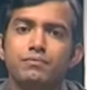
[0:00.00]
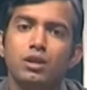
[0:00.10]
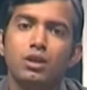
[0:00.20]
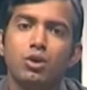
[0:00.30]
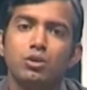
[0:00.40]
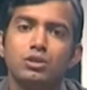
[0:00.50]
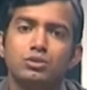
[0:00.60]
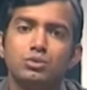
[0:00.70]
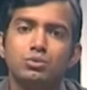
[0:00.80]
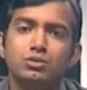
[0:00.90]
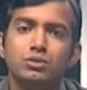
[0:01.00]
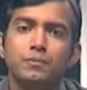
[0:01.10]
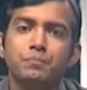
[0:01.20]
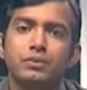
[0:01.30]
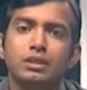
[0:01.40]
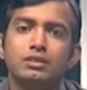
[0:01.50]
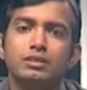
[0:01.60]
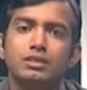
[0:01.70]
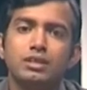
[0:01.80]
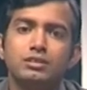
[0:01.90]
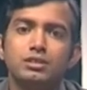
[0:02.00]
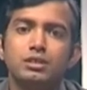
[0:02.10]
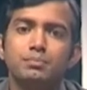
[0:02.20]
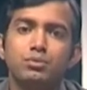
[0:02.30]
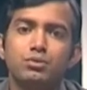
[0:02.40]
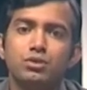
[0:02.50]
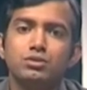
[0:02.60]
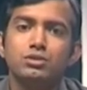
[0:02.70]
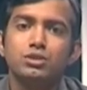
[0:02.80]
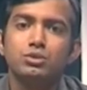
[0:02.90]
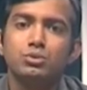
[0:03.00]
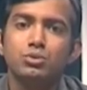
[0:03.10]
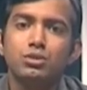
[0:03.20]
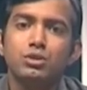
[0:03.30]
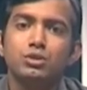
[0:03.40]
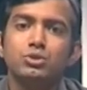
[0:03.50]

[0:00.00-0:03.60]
well logging tools. The density porosity tool